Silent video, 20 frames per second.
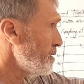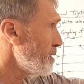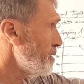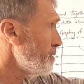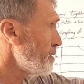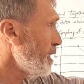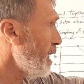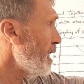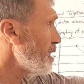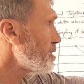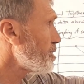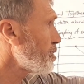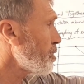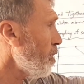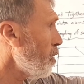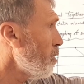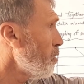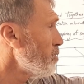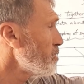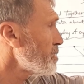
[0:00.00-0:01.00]
that
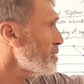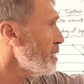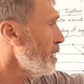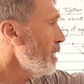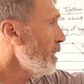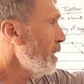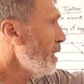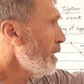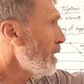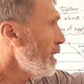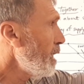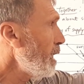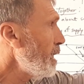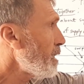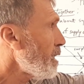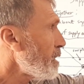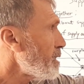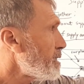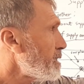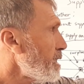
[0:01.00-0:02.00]
shows
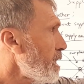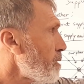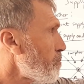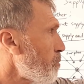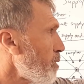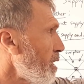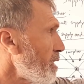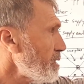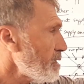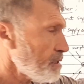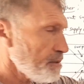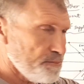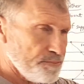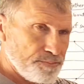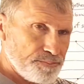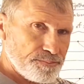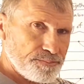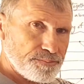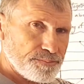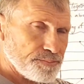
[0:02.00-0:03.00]
either a surplus
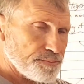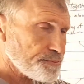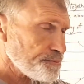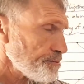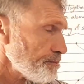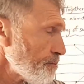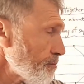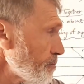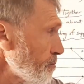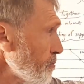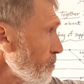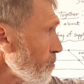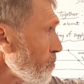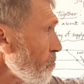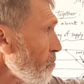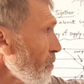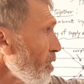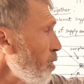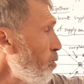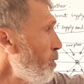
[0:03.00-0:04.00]

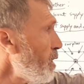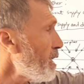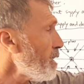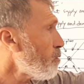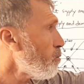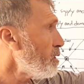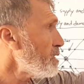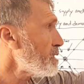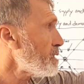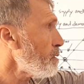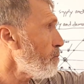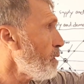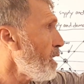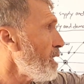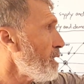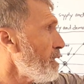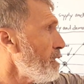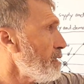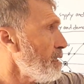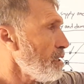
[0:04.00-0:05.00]
where the quantity supply
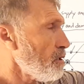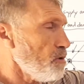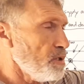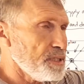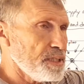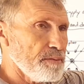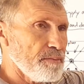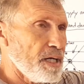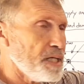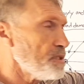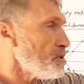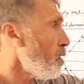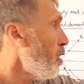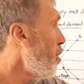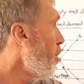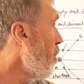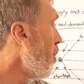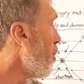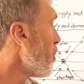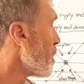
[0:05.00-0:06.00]
is greater than quantity demand,
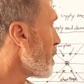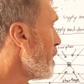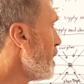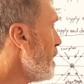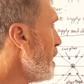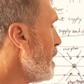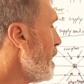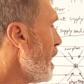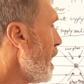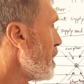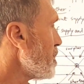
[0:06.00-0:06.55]
or a